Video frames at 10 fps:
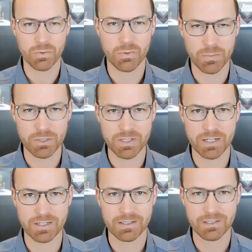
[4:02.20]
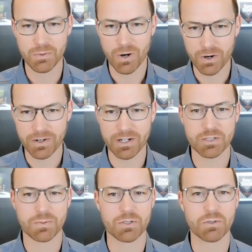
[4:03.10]
1%. You are an
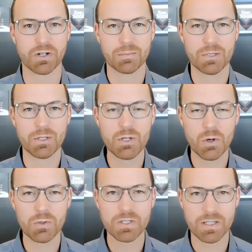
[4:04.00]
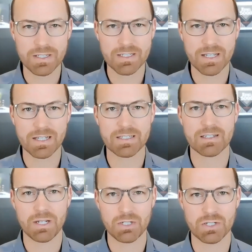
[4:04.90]
entrepreneur, but know that this takes
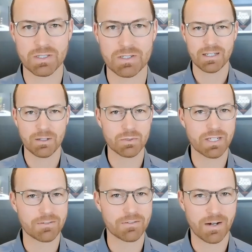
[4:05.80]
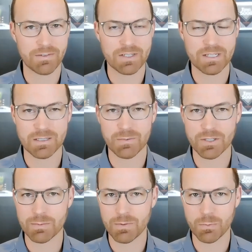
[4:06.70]
patience. It will take 5 to 6
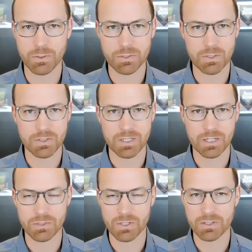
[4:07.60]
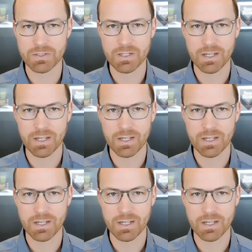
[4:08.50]
months before you start seeing results.